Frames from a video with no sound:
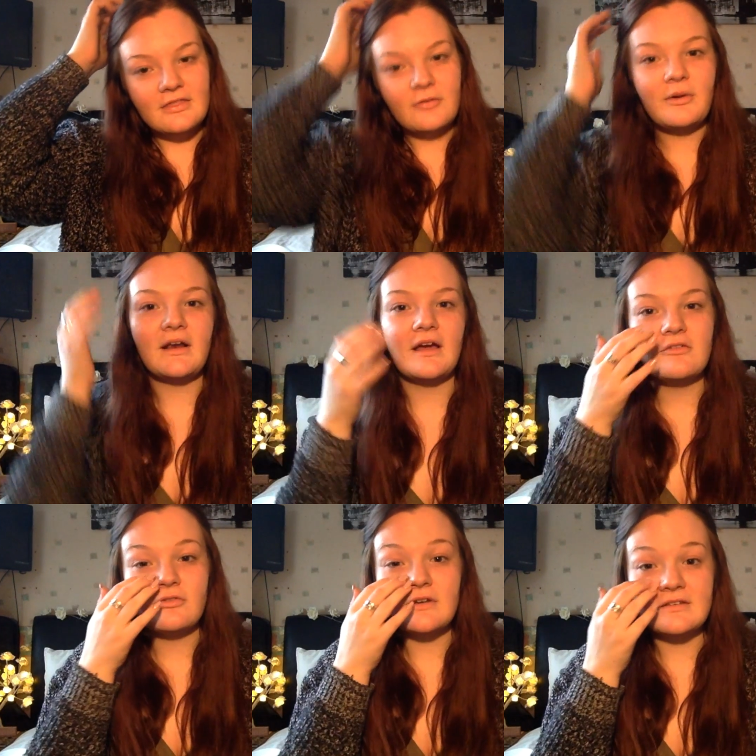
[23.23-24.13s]
the one
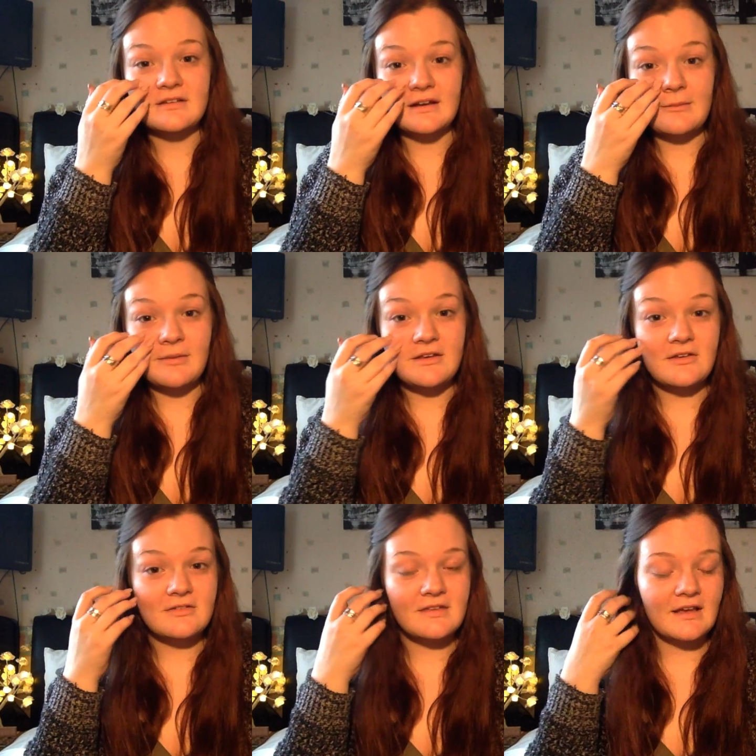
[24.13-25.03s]
I've recently been
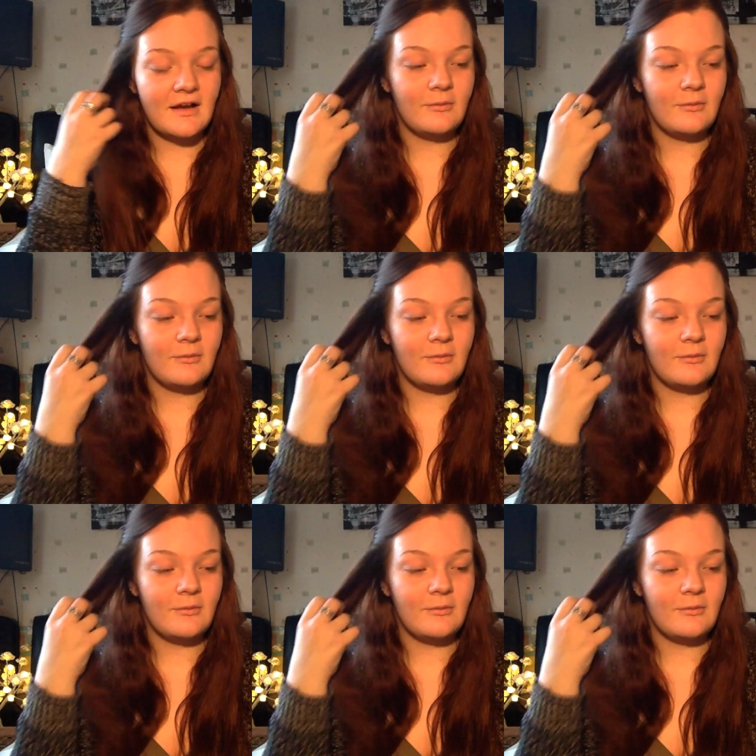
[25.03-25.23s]
using.